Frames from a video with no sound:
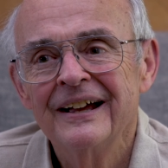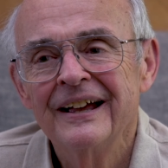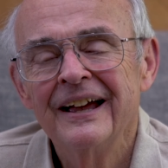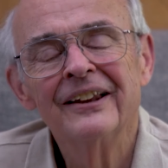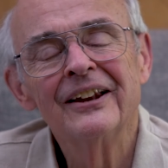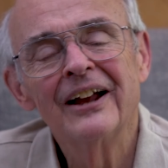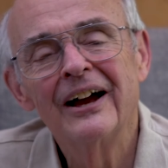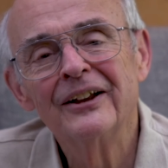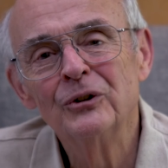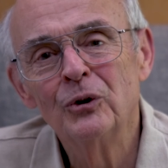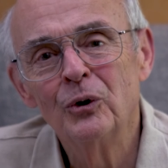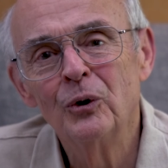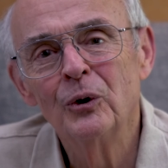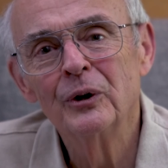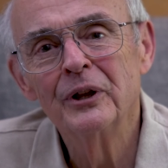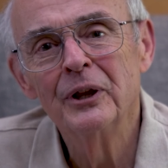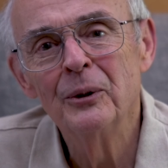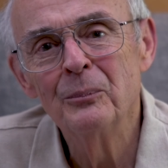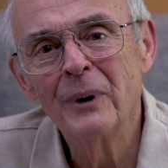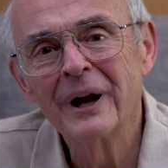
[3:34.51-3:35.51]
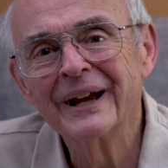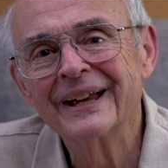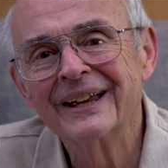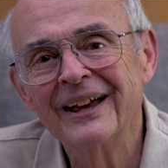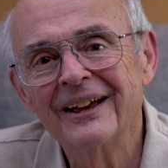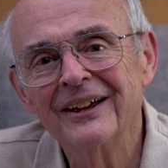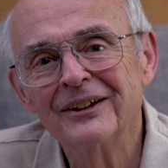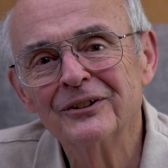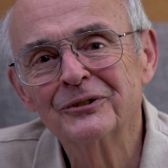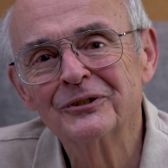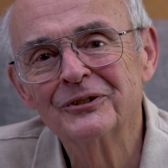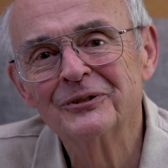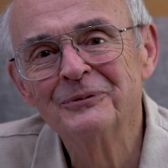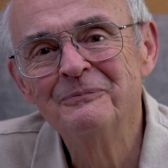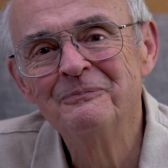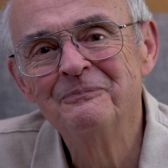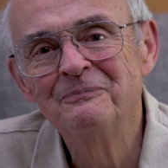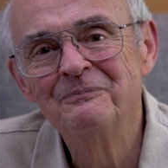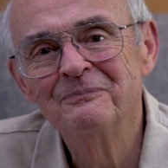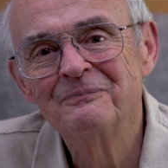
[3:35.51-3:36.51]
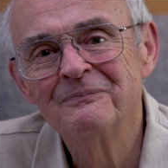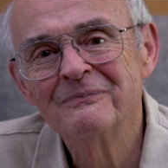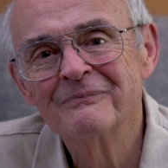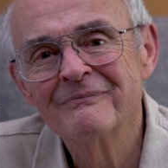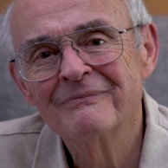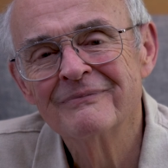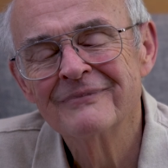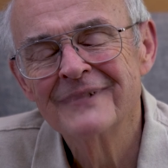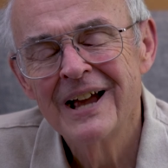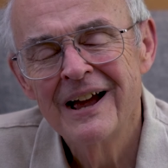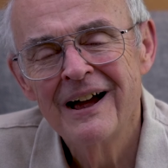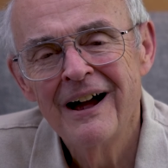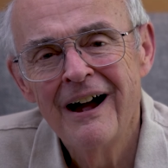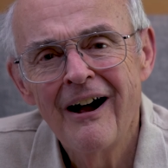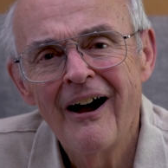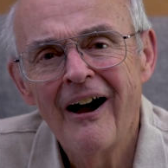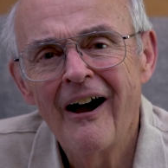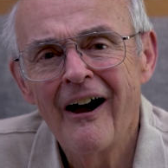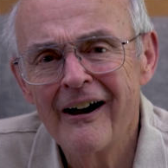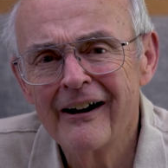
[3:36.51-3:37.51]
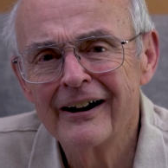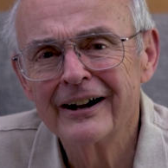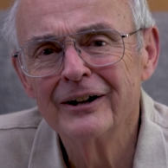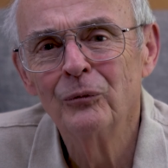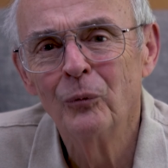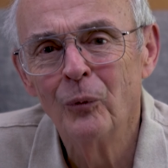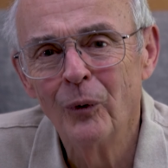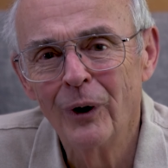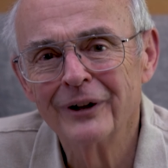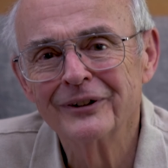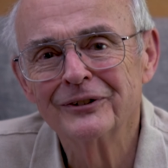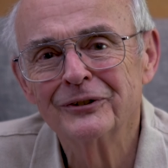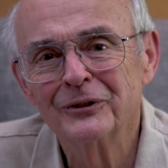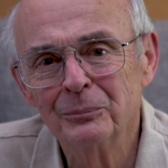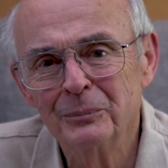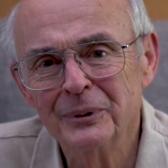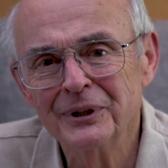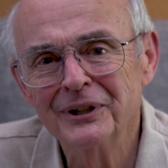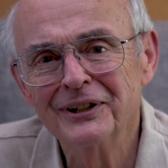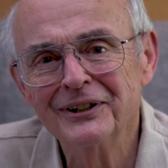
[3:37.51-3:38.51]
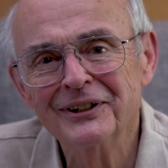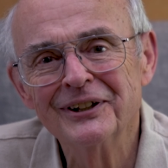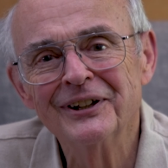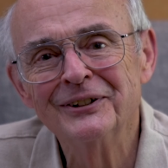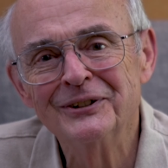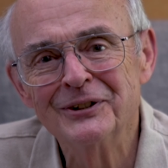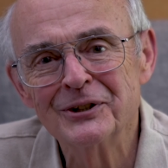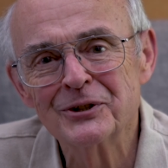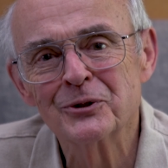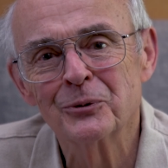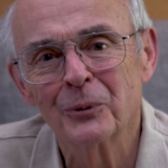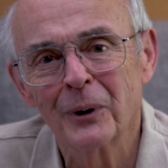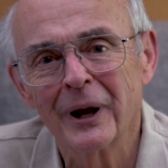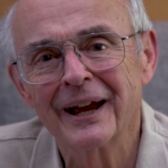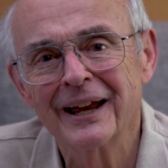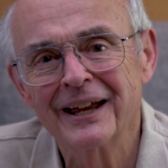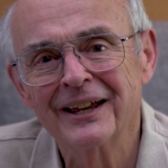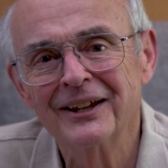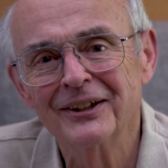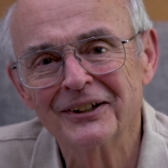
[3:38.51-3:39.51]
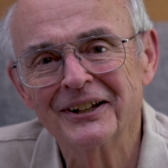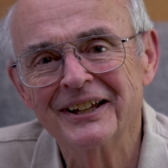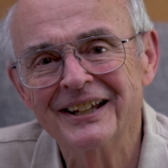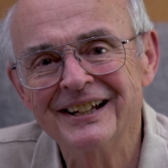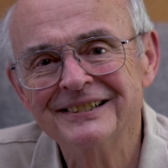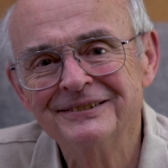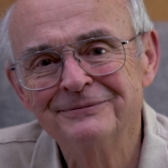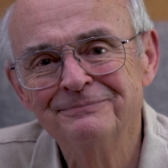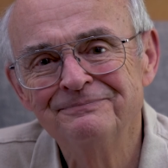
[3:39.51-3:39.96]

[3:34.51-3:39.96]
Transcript: And I know in my case, I want to be a dish rag kitty.